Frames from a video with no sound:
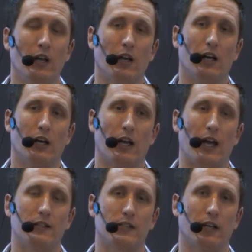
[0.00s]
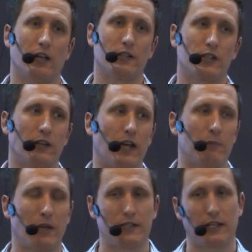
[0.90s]
So that
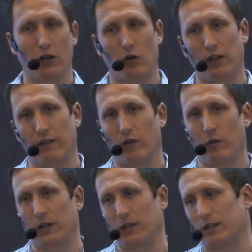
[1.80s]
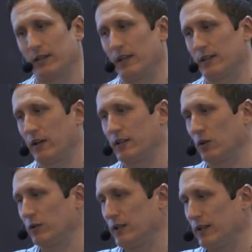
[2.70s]
basically on that form that just says I
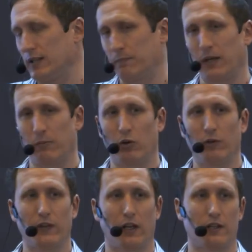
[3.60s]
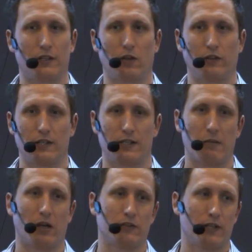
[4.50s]
sold to these people and I sold this
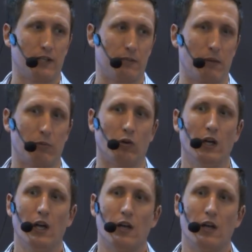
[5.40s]
amount to these people.